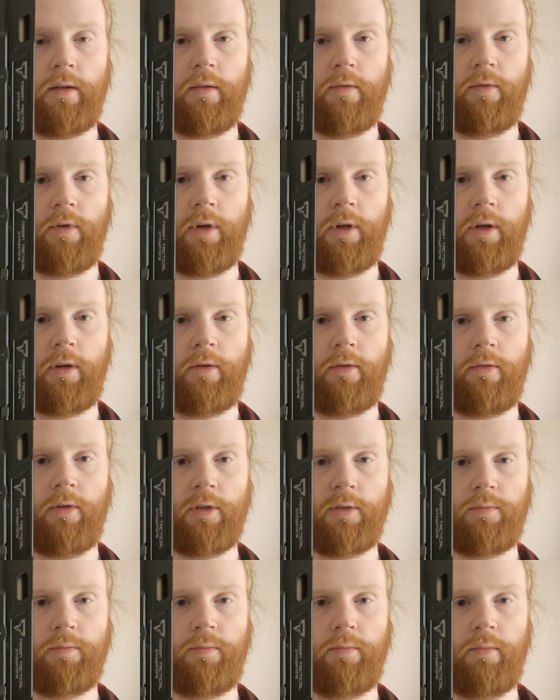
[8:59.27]
very
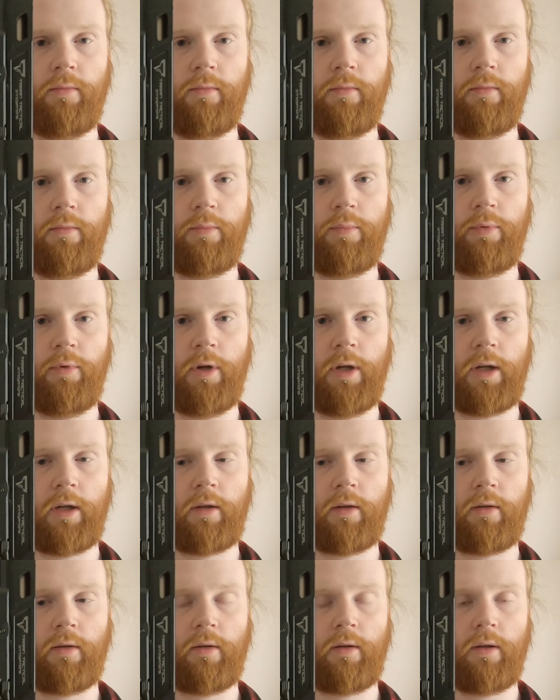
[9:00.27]
crisp break,
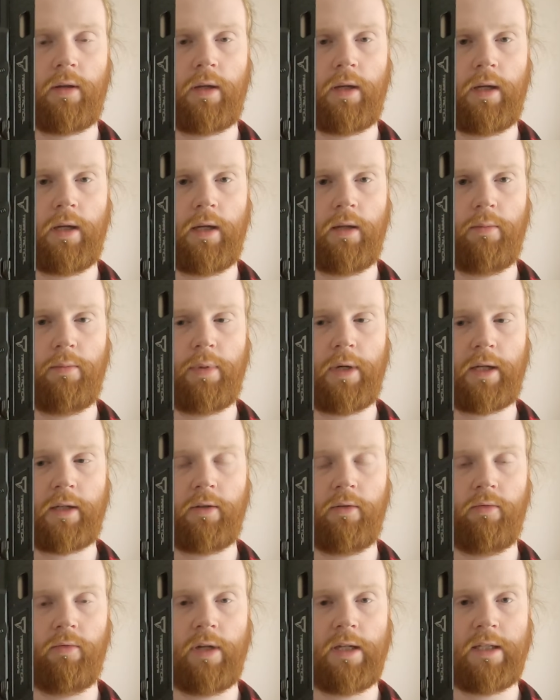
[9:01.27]
and back
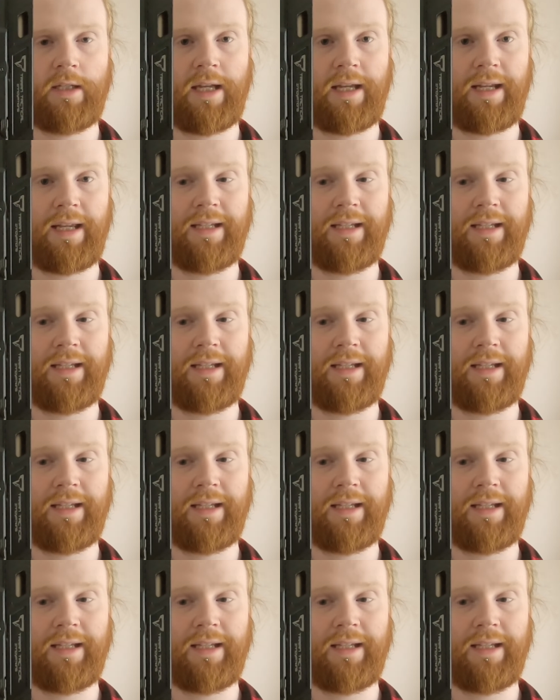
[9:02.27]
to reset